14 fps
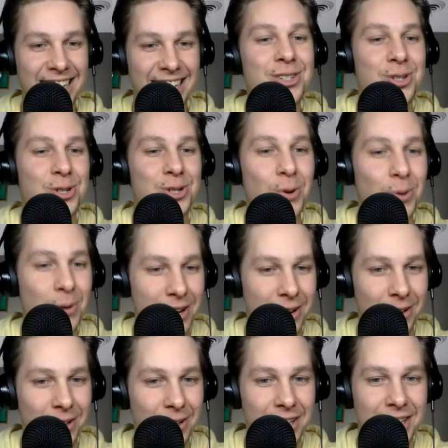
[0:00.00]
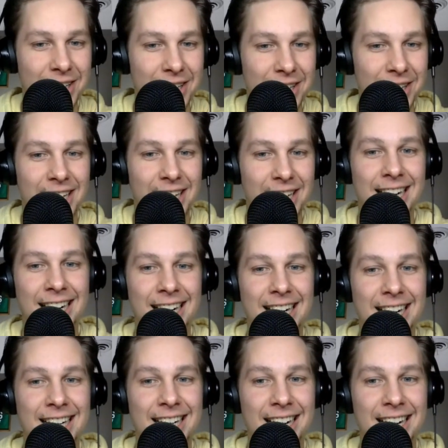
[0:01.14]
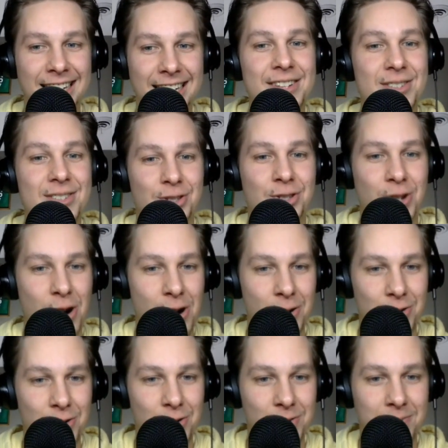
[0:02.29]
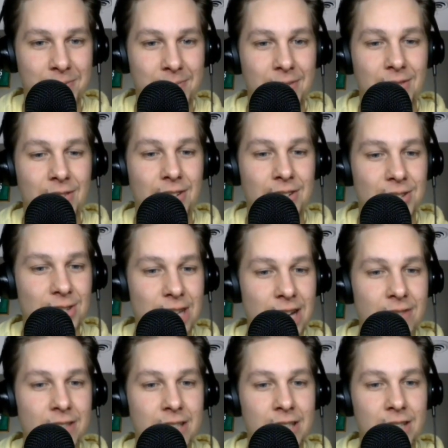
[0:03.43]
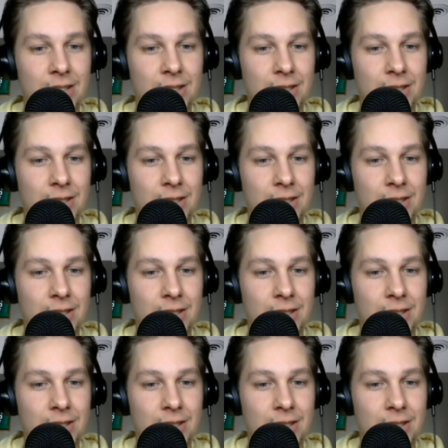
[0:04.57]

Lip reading: in his career against the Stars. 7-0-1.